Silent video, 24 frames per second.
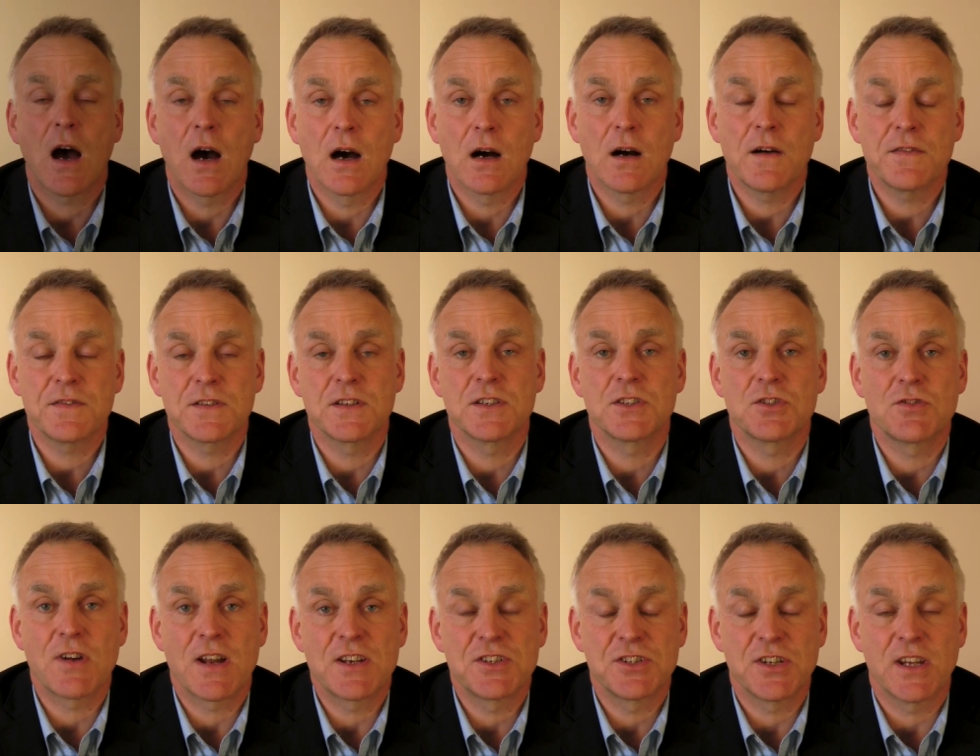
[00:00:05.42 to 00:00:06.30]
After
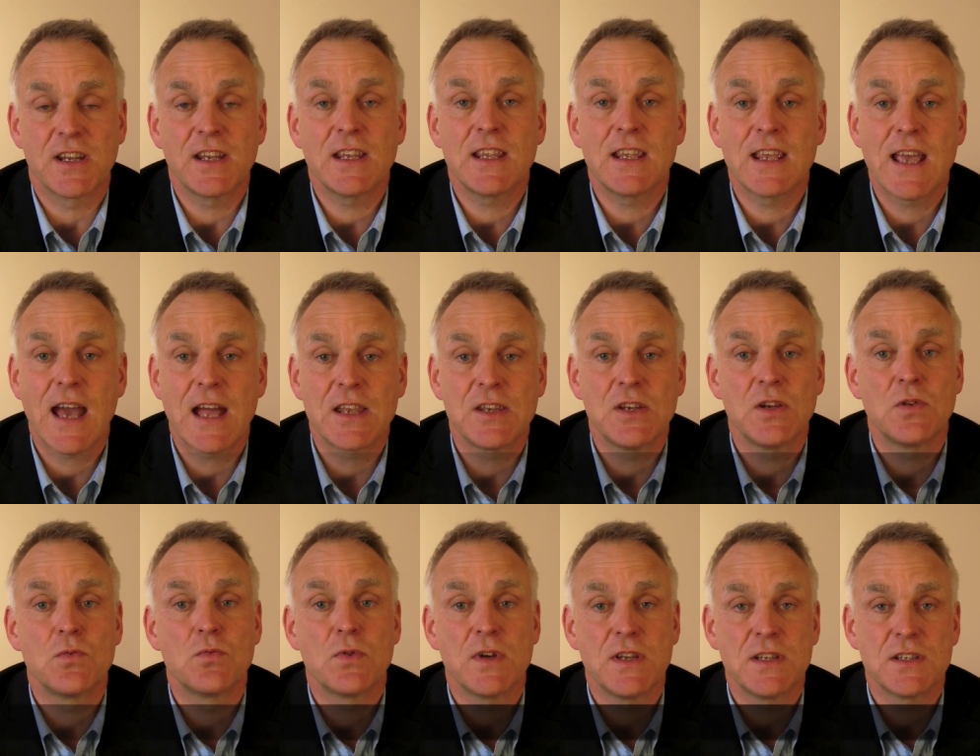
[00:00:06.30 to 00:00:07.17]
stretching, can
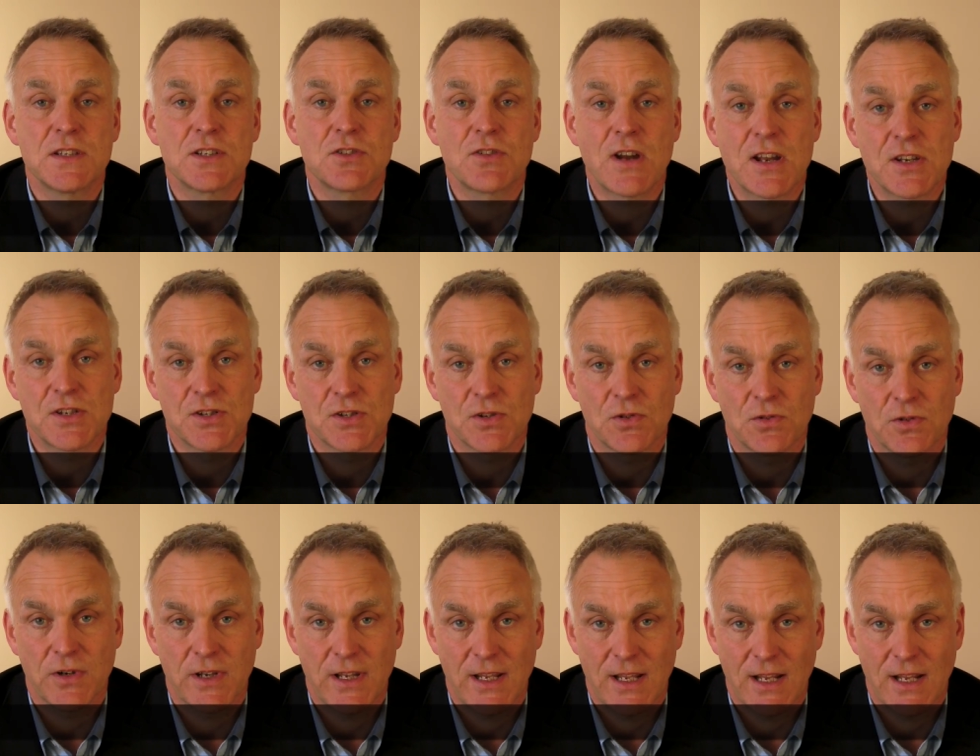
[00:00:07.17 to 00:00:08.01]
you re-stretch your